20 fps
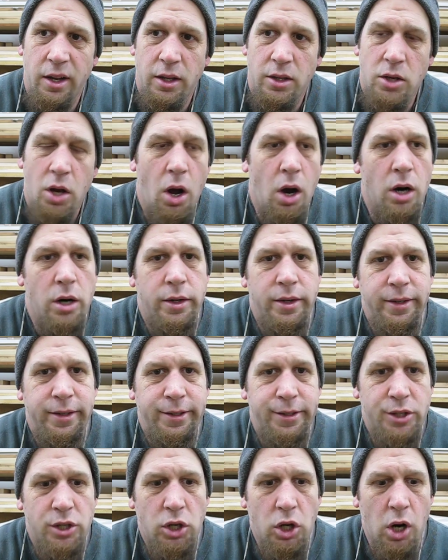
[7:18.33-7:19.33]
hard to
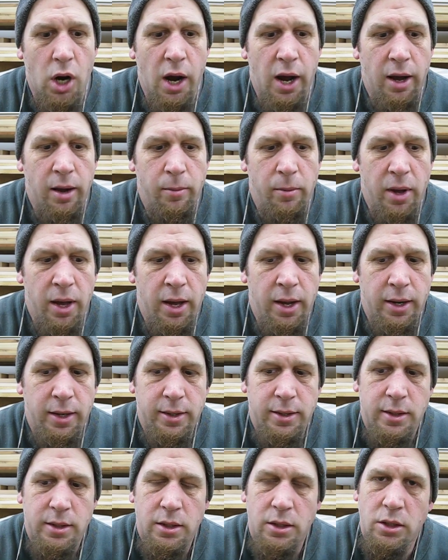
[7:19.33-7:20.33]
describe, and
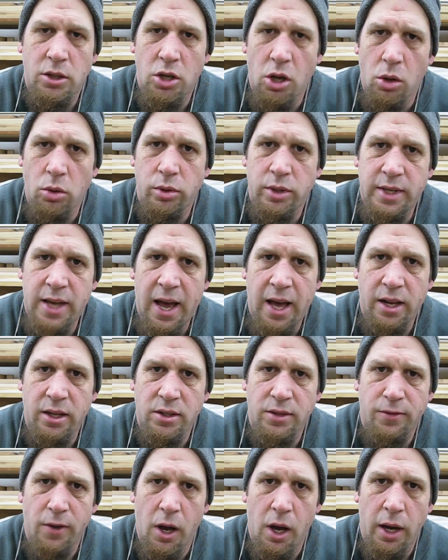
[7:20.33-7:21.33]
it's so
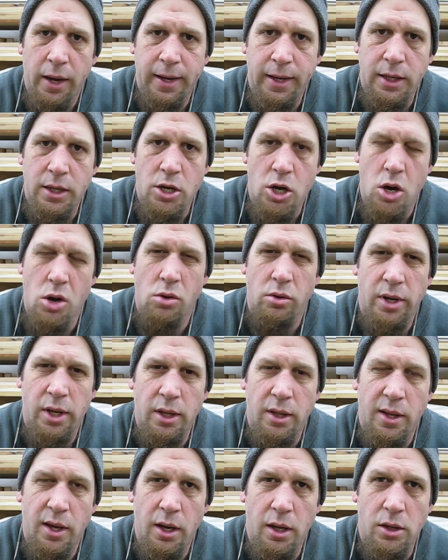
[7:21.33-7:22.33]
satisfying
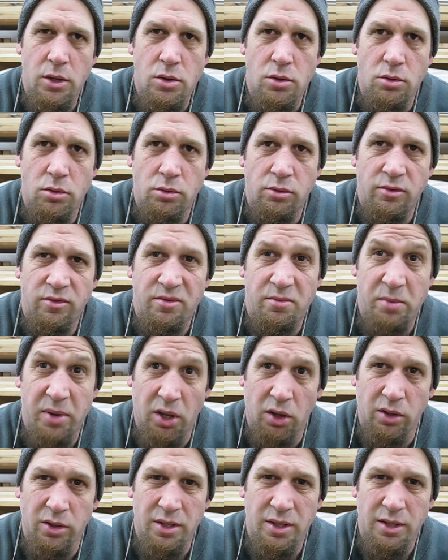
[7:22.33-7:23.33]
knowing that you've
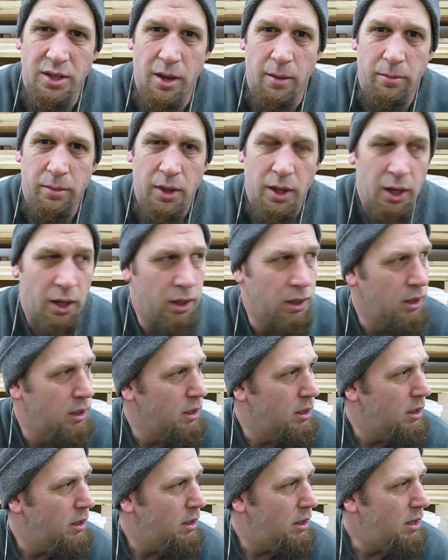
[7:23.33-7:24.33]
built something
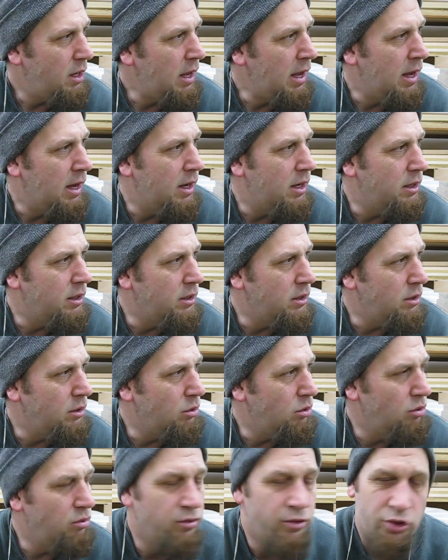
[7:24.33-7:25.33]
and
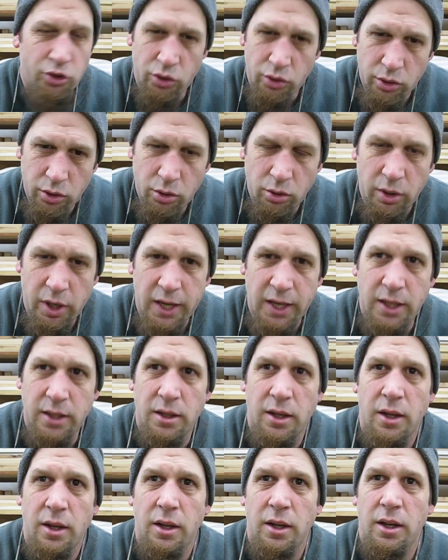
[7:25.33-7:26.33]
you drew it
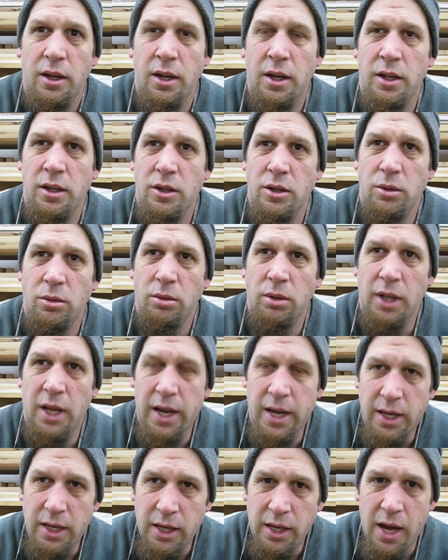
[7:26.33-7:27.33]
and you
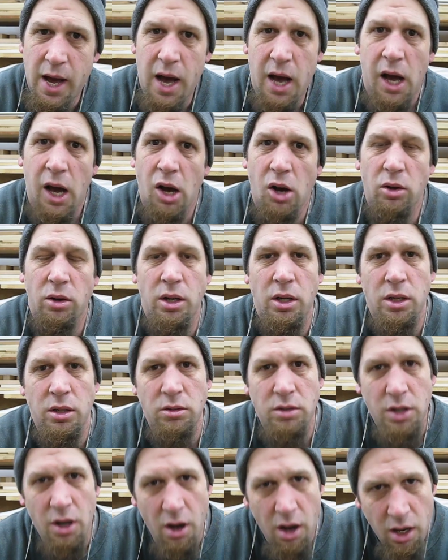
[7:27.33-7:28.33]
laid it out and you
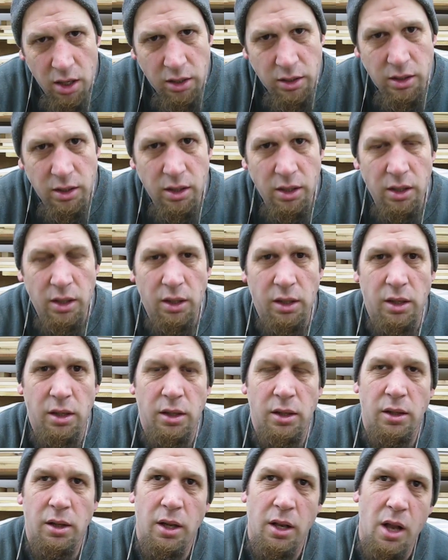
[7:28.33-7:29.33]
talked to the
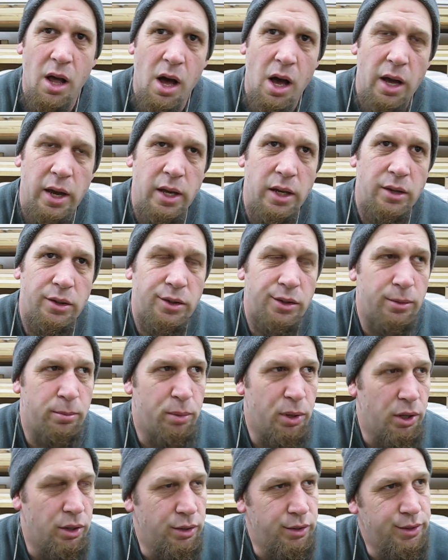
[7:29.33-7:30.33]
client or
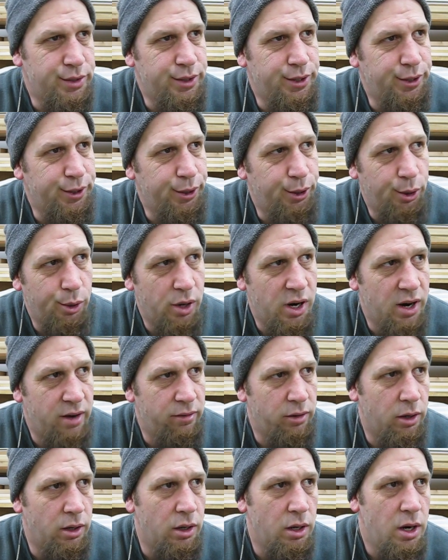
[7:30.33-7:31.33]
person or
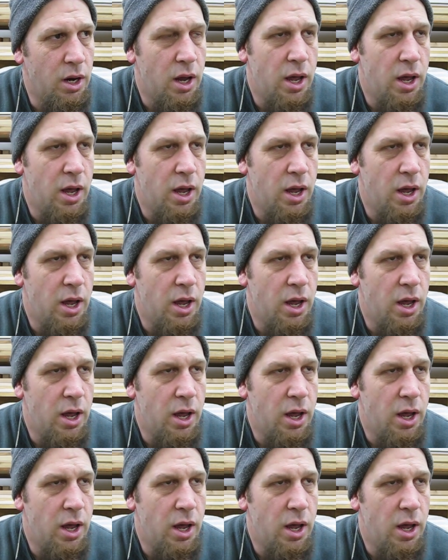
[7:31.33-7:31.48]
whoever,